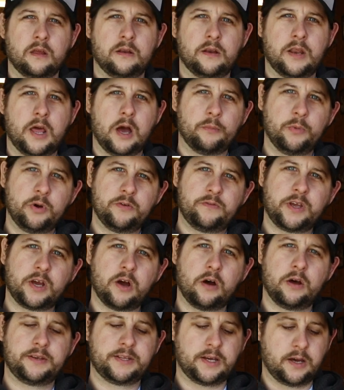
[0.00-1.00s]
Now, moving
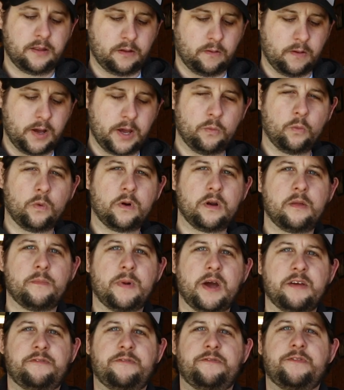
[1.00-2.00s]
on down the line, one of
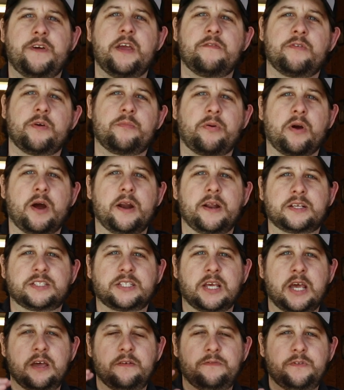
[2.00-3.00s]
my favorite products
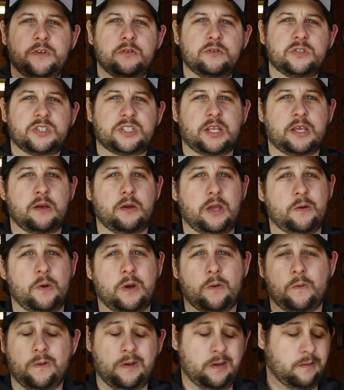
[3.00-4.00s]
I have used,
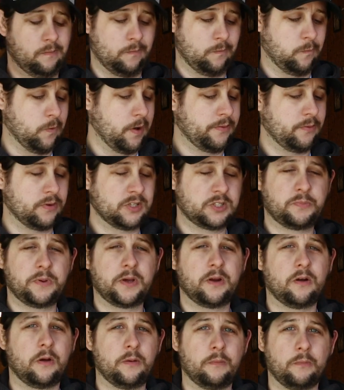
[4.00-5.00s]
whether it's
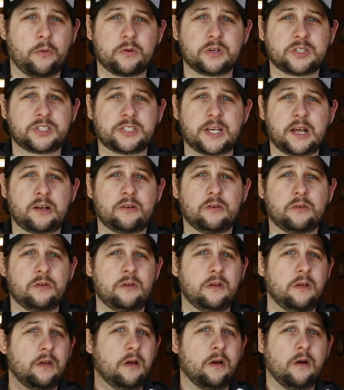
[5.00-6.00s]
been on a motorcycle
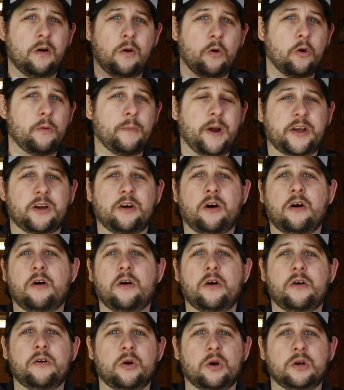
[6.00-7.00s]
or my
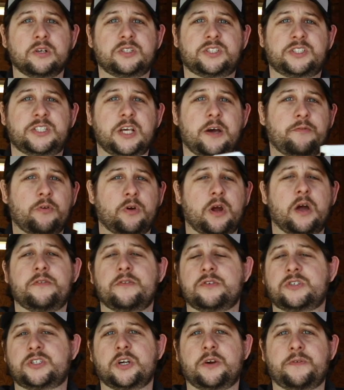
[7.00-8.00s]
car or several
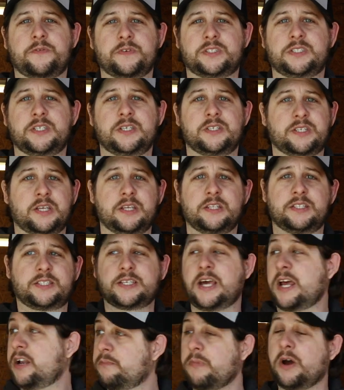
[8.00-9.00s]
other surfaces
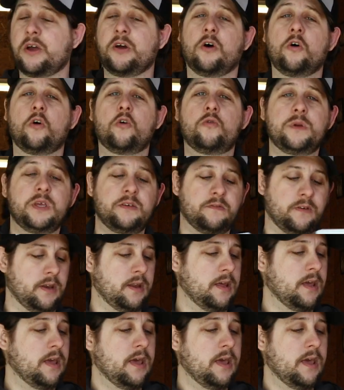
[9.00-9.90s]
inside of my home even,